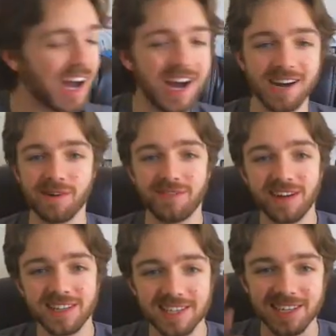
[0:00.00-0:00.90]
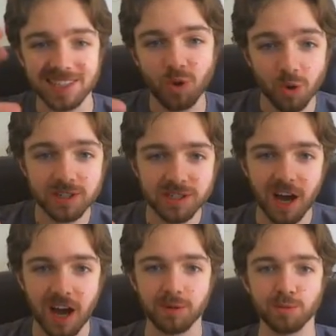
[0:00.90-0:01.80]
I found this like
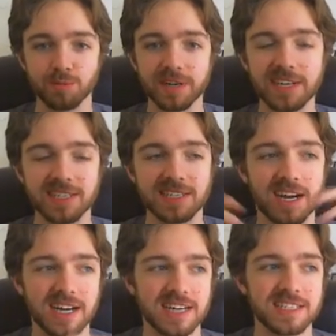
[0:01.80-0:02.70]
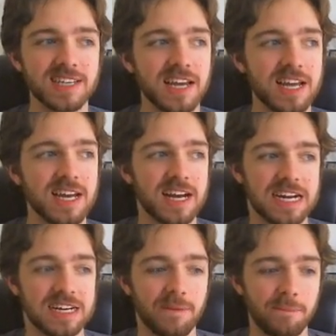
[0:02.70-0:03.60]
door-stopper, brick size
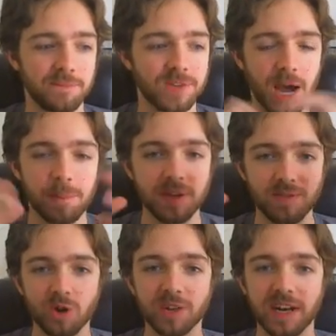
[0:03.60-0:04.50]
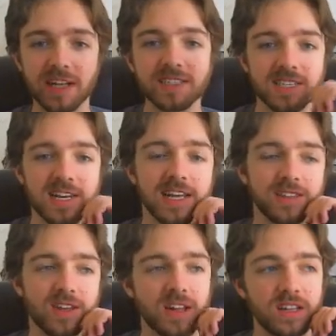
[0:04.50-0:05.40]
copy of a Harlan Ellison
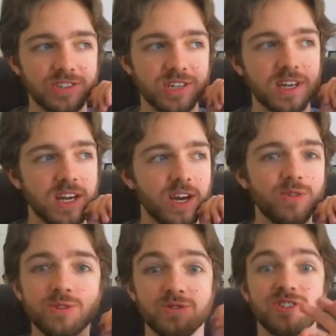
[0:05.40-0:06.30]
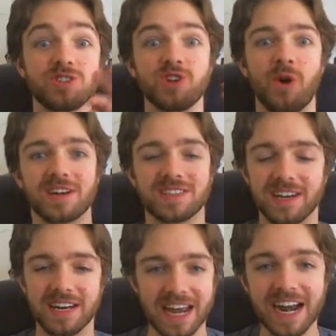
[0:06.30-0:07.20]
anthology, which was just so
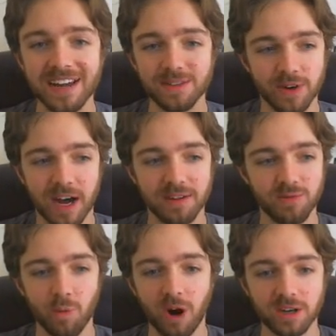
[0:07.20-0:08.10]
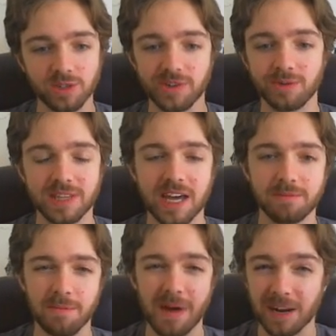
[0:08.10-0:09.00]
exciting. And I've walked around with that
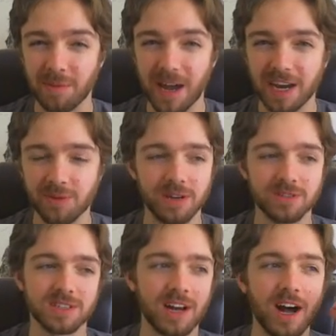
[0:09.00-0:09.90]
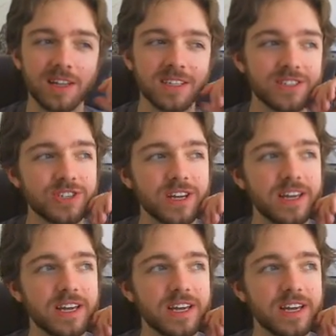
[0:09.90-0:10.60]
in my backpack when I was in college.